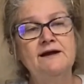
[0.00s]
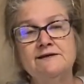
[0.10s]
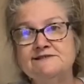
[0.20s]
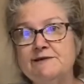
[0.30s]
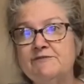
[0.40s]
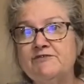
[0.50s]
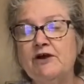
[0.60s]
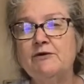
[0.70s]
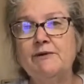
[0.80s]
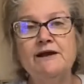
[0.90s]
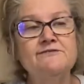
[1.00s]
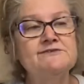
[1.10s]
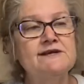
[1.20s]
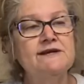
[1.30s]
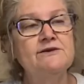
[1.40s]
Some of y'all might have
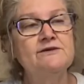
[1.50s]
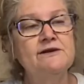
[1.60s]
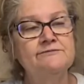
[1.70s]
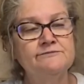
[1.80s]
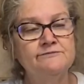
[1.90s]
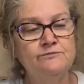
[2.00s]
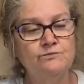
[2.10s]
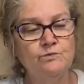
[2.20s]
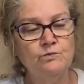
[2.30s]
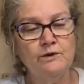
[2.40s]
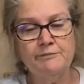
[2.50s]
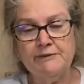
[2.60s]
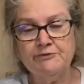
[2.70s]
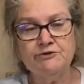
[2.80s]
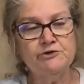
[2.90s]
seen where
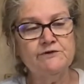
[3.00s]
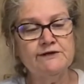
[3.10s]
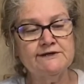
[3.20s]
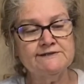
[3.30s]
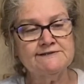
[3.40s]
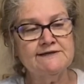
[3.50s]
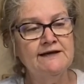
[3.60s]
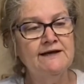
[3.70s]
people do this.